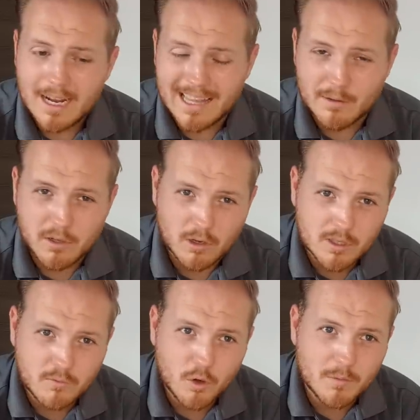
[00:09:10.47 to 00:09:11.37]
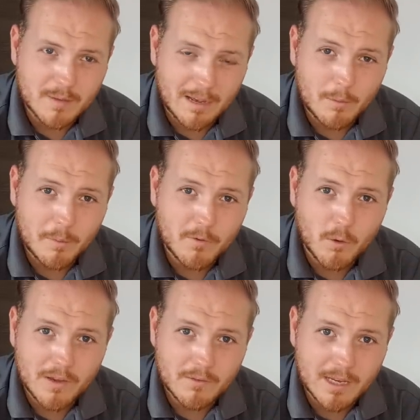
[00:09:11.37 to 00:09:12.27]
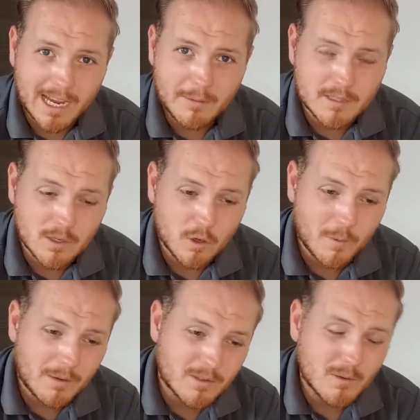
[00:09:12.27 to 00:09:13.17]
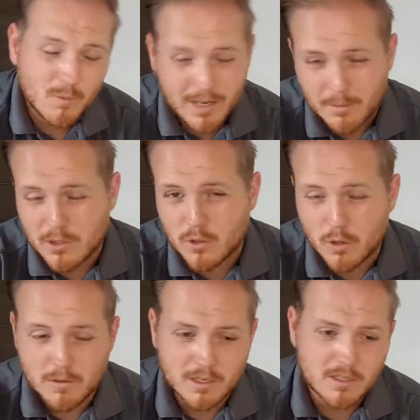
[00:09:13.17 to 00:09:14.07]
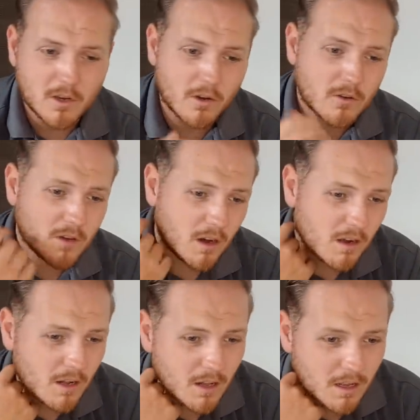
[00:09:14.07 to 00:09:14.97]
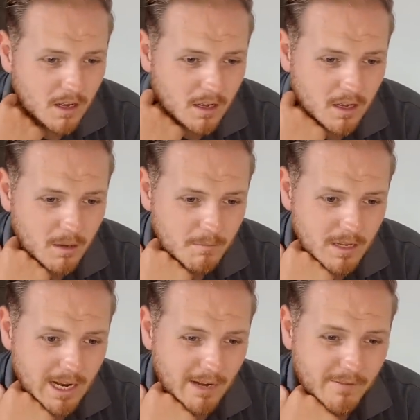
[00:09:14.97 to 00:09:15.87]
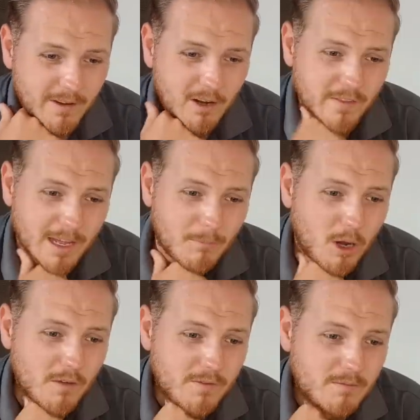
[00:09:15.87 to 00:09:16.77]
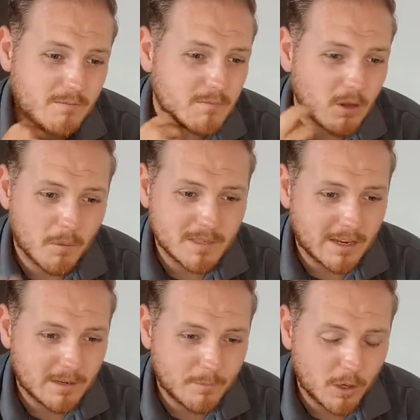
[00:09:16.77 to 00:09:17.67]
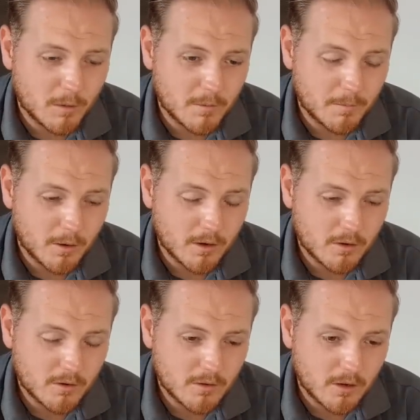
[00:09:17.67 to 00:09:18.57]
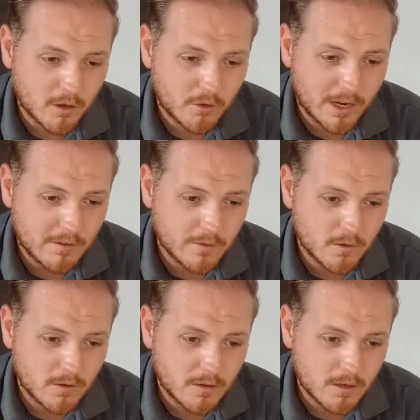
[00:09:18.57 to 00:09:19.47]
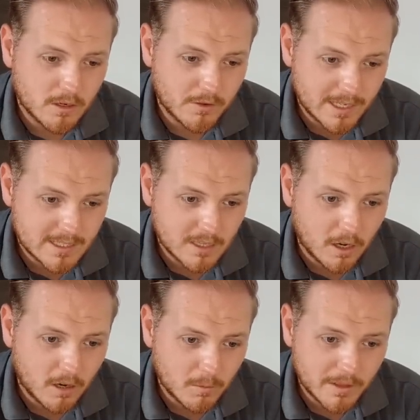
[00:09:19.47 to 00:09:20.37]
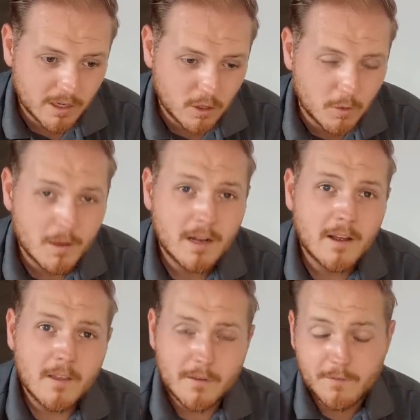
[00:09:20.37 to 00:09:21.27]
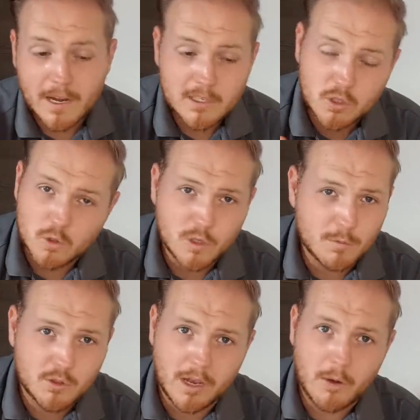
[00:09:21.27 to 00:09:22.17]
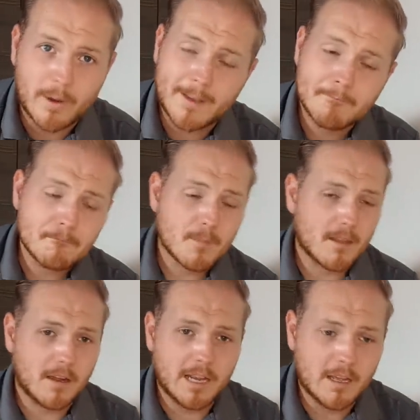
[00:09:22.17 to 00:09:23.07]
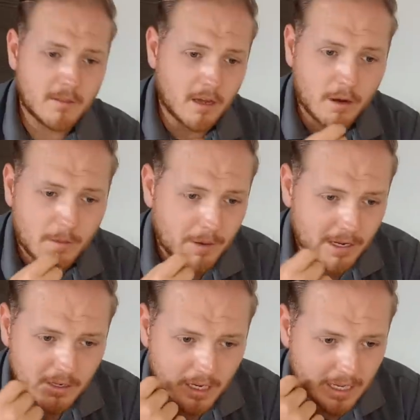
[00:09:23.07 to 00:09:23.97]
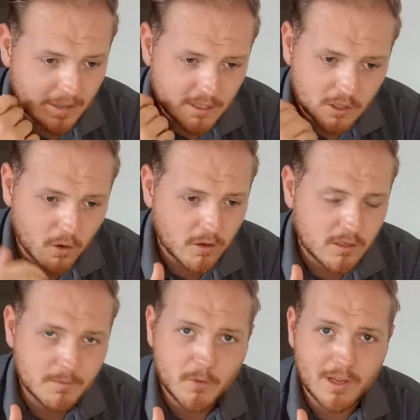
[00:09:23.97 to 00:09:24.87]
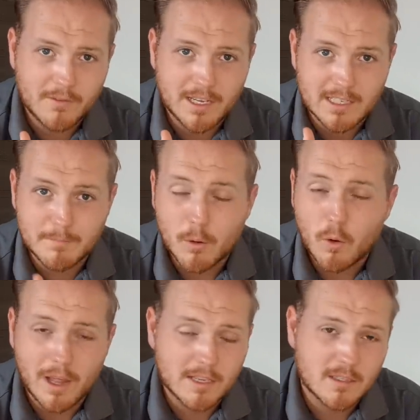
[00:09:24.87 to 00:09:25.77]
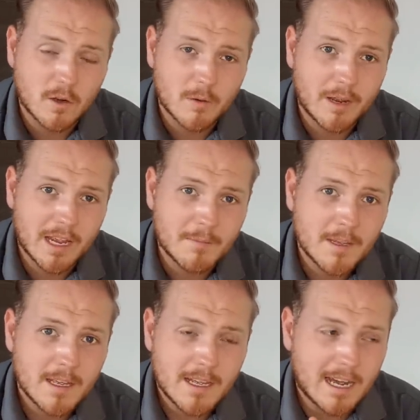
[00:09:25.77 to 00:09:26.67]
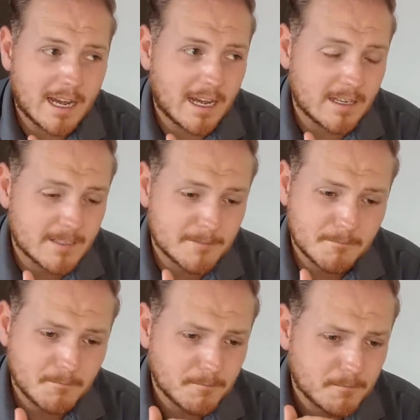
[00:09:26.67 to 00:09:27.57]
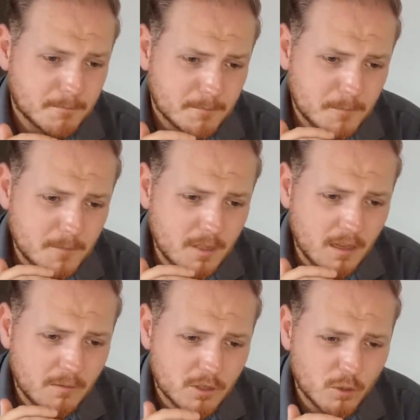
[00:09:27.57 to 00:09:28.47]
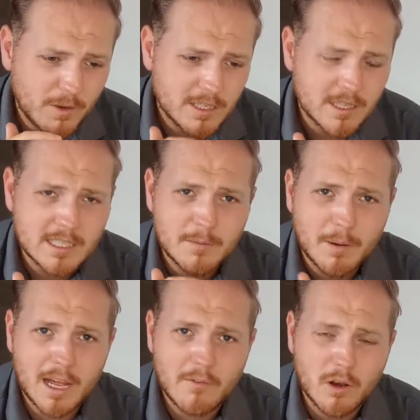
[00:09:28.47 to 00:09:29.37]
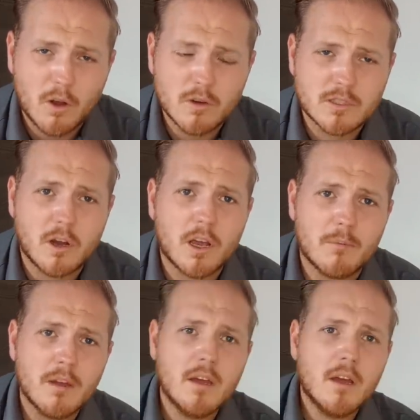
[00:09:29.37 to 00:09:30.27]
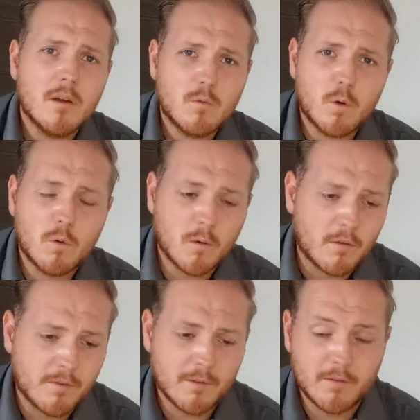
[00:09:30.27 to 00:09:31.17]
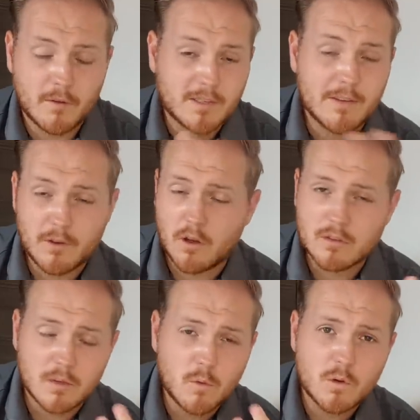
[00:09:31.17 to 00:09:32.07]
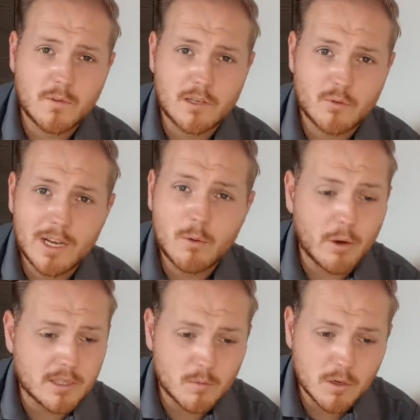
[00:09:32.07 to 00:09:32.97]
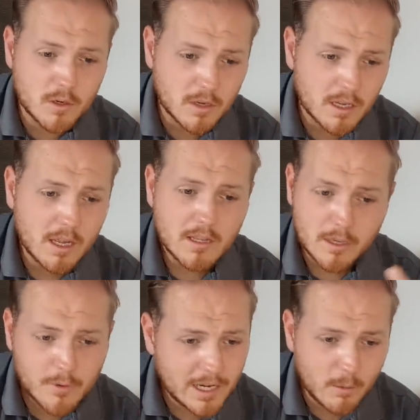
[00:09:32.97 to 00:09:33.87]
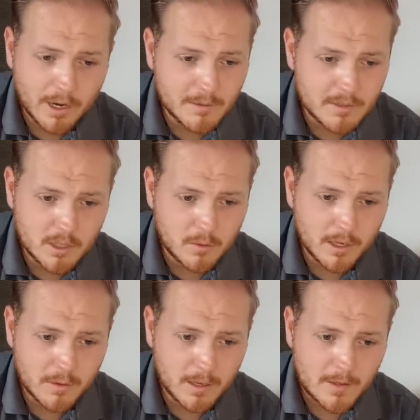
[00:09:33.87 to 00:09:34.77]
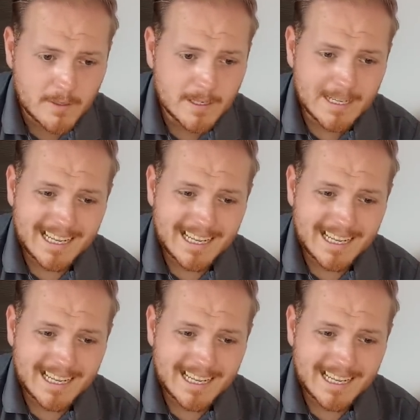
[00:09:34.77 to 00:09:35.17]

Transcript: and there's lots of rumours that happened before he even came to the club, and whether he was sure he was going to sign or not. Um, and I feel like that might have not exactly put him on the on a, on a great foot on a great start with the club. The fans took to him straight away. Yeah, I remember he had, a, he had the song before he even kicked the ball. He had a song about him, and for some reason, this is the player for a long time. I've seen for a long time the Wolves fans really wanted to work. They really wanted him to do really well